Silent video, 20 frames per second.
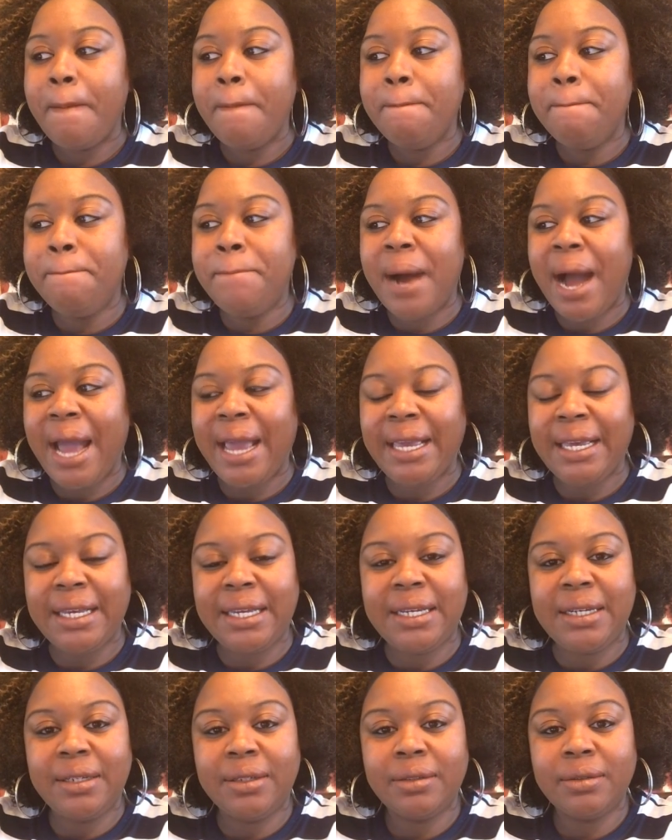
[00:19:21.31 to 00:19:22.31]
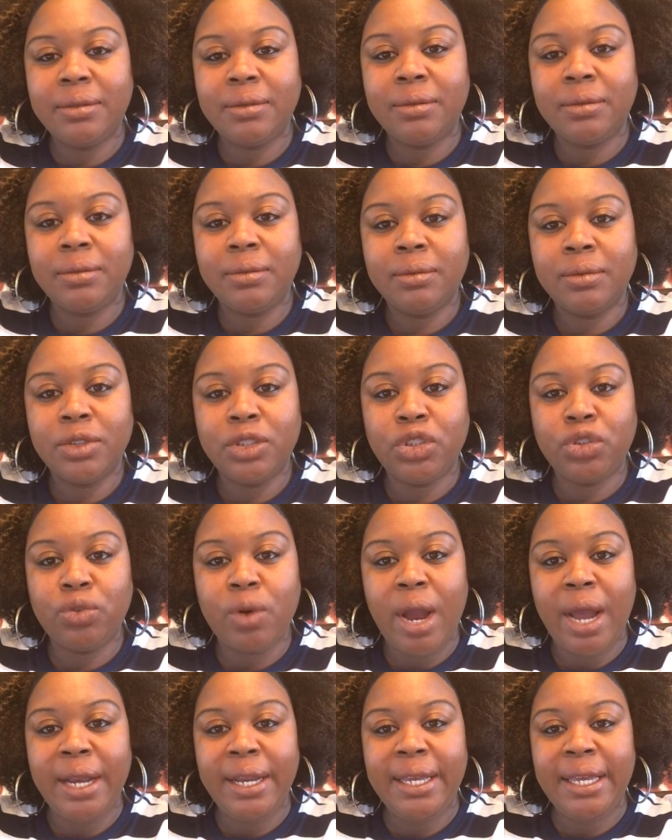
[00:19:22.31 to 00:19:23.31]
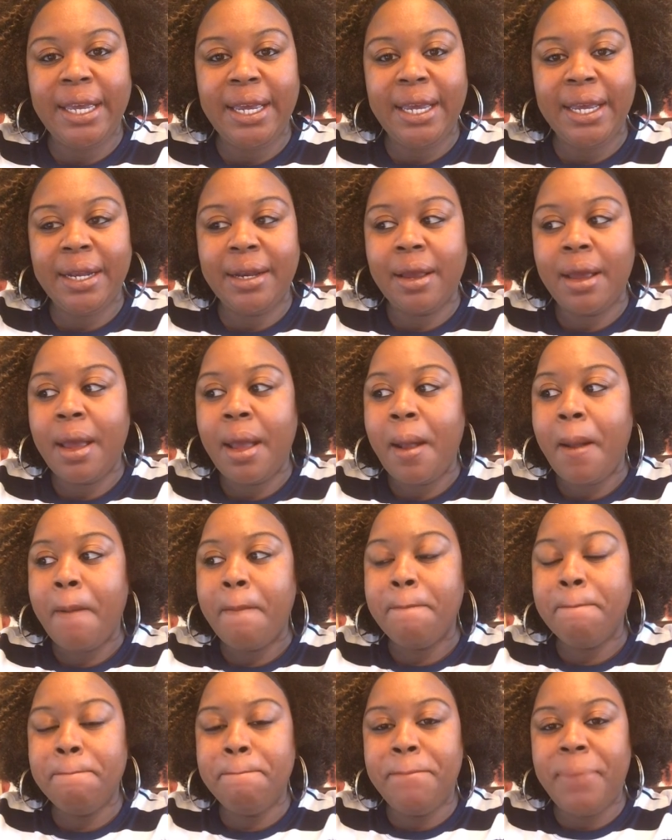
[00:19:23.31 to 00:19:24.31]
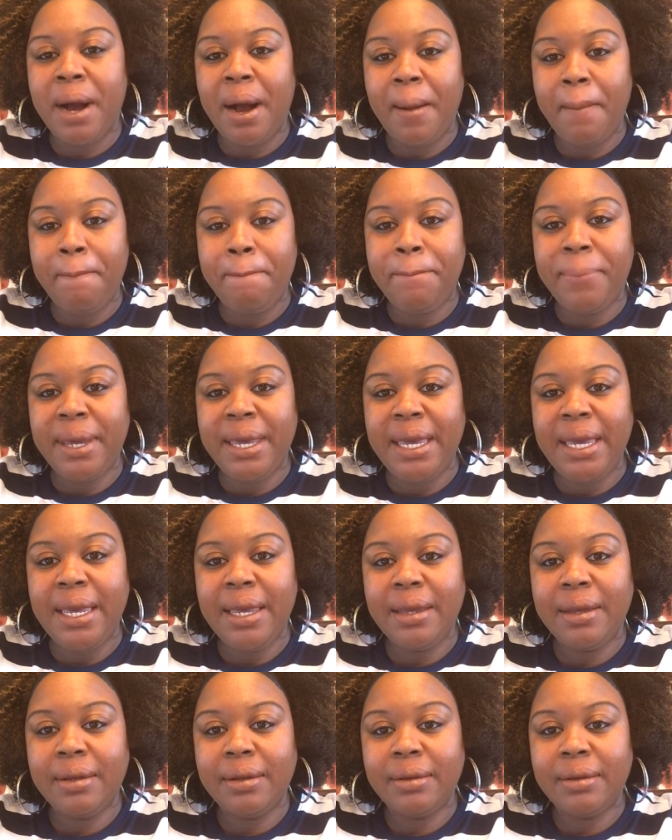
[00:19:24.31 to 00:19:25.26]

bike. Let's try it again. Bumpy,